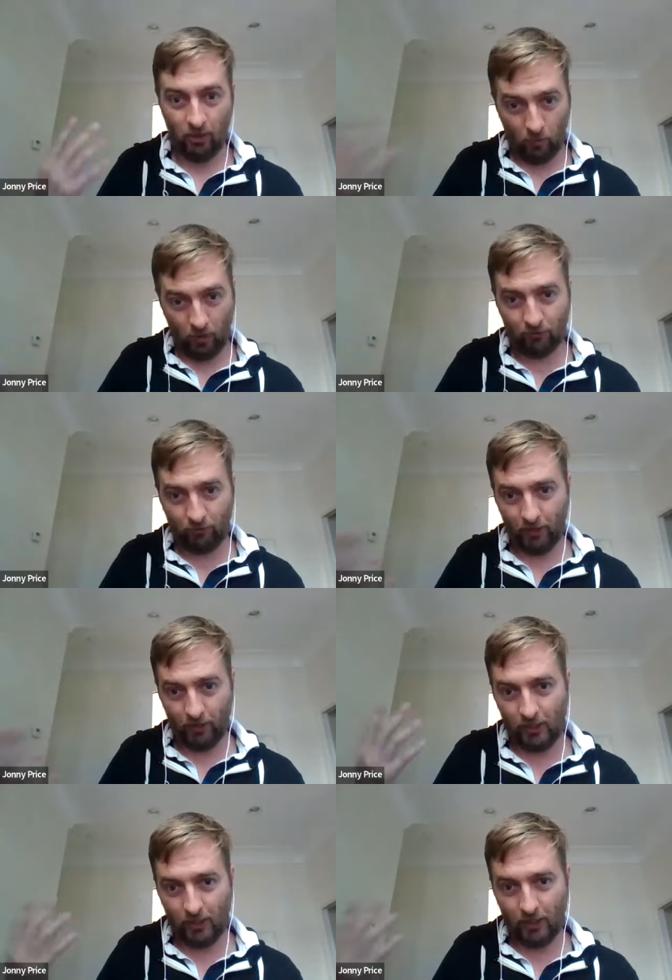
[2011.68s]

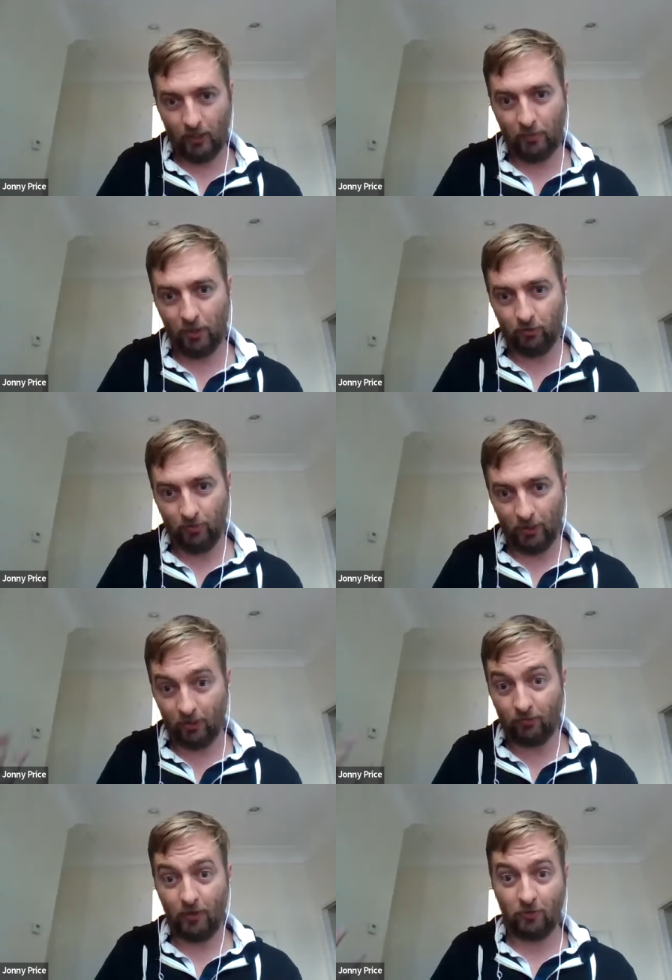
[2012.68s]
yc uh, post money
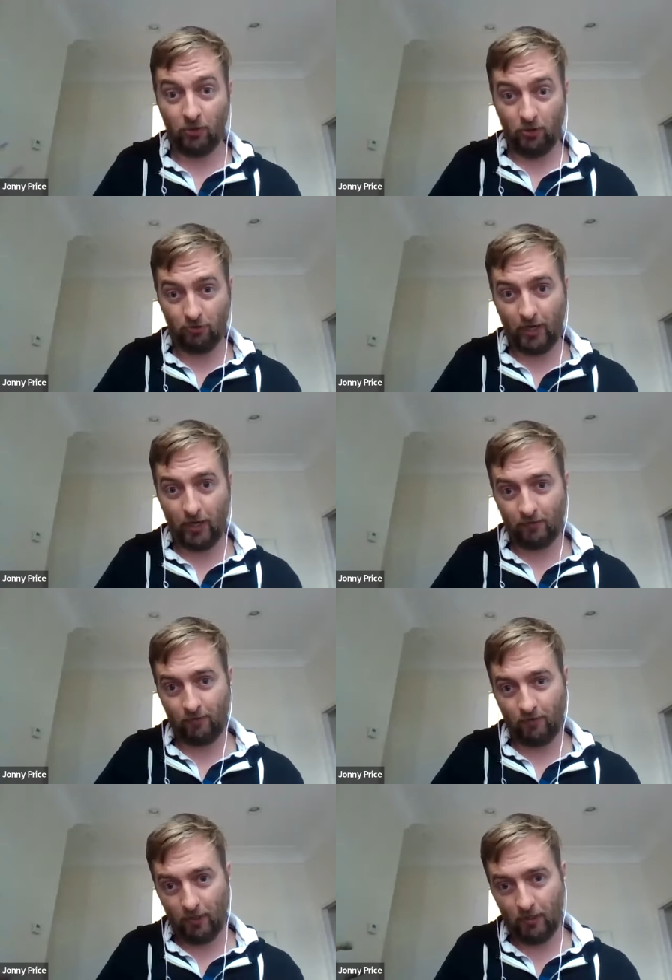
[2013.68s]
safe contract
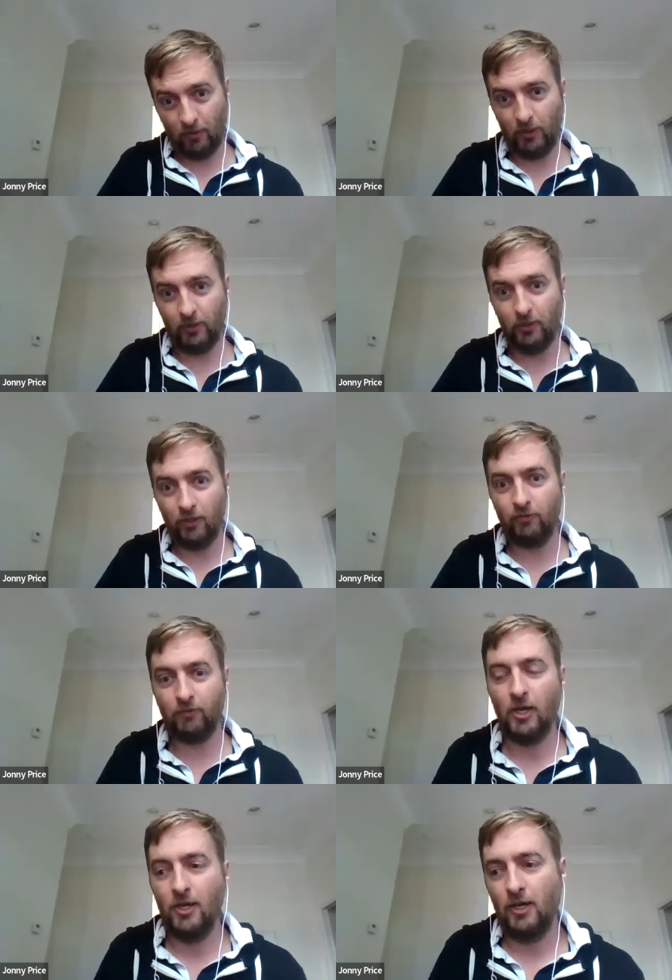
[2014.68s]
uh, that we use
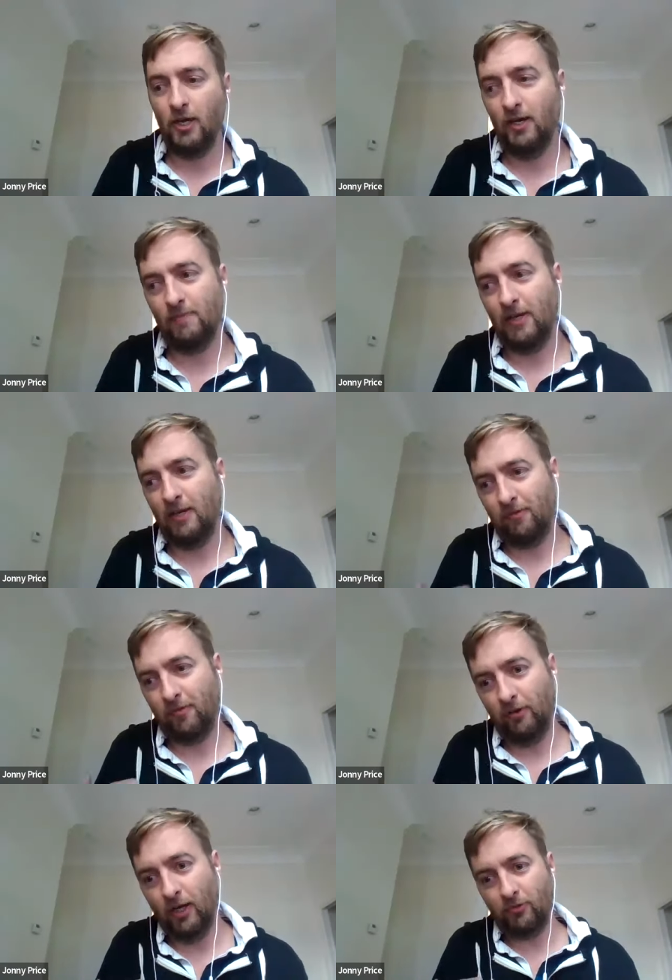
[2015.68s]
um, and
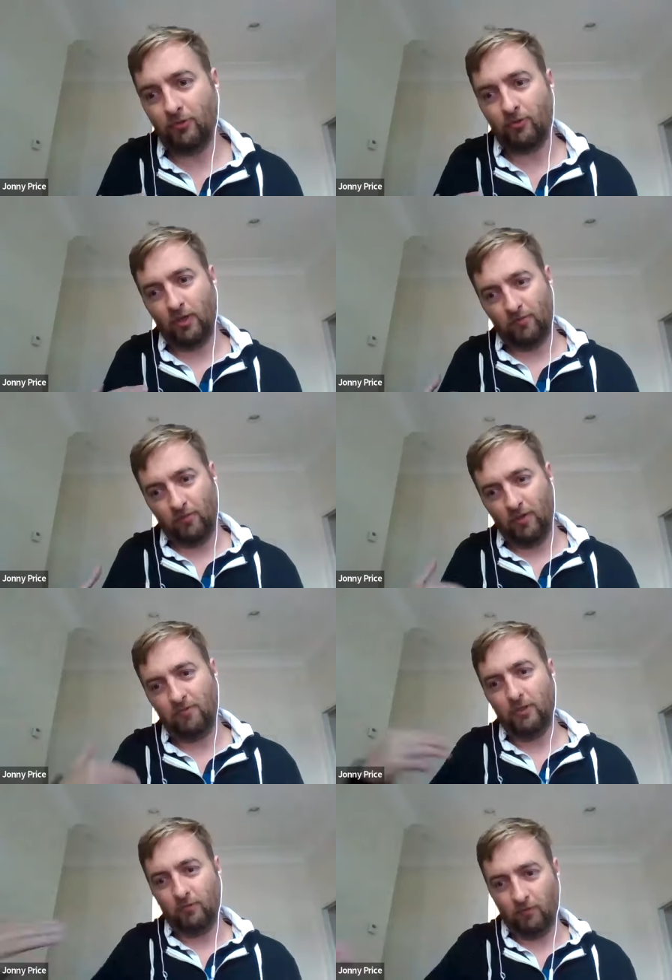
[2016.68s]
for us, if
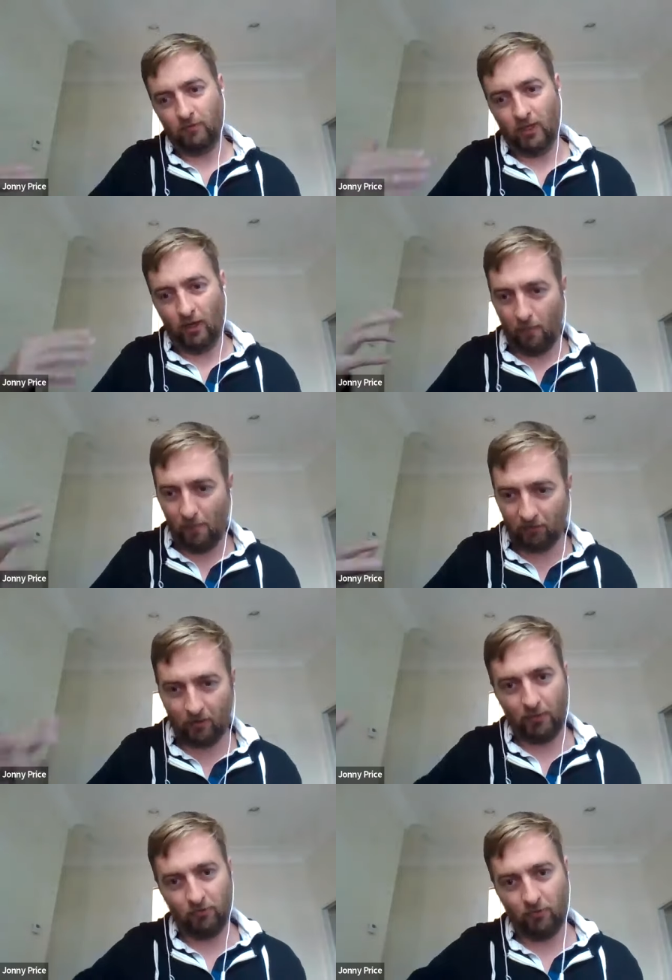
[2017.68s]
if these you know best
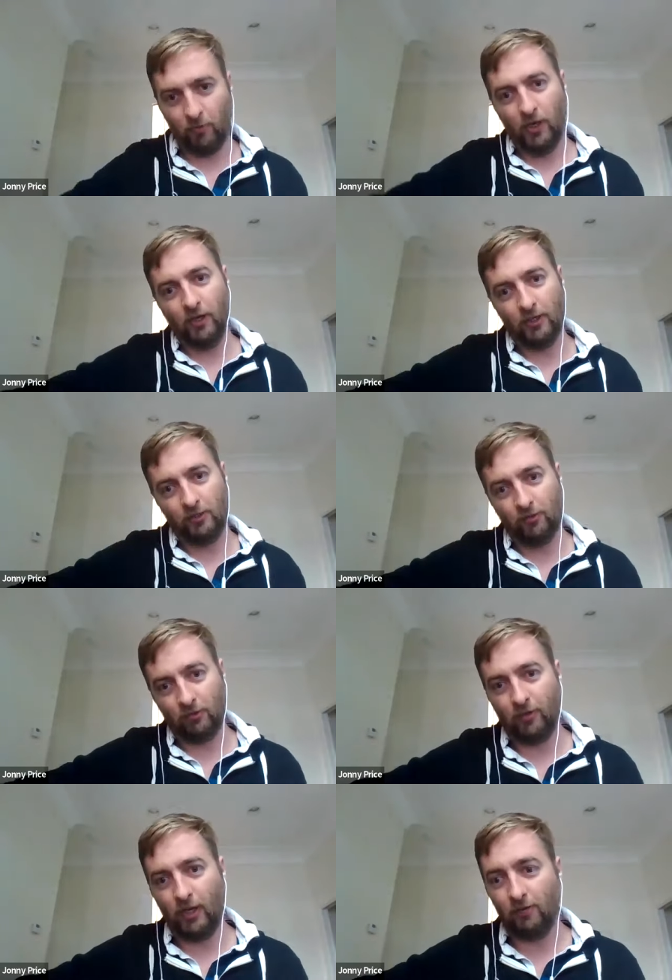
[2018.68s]
companies in the world are using
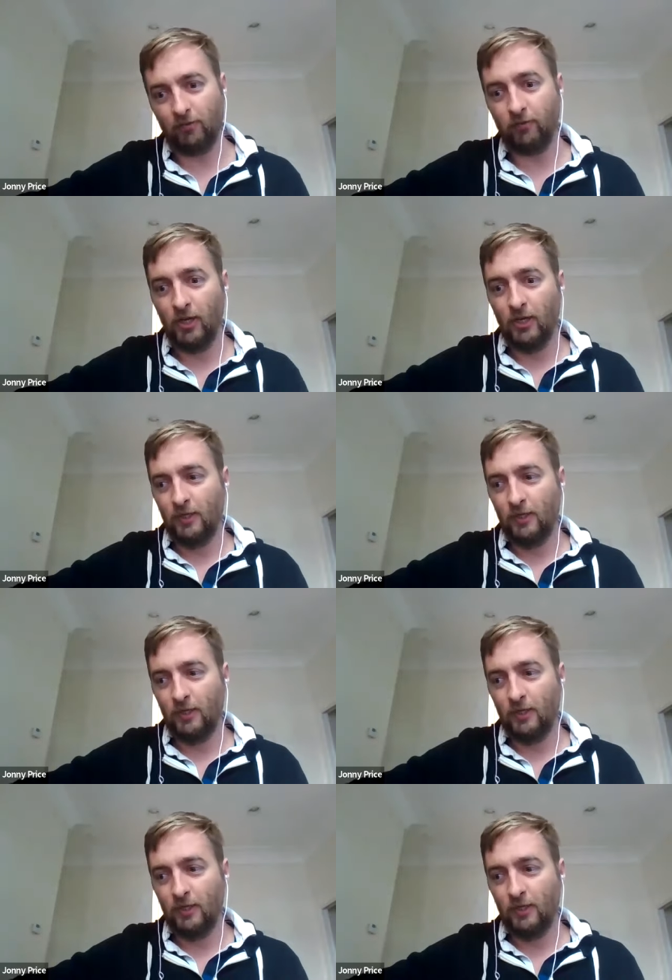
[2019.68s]
safes,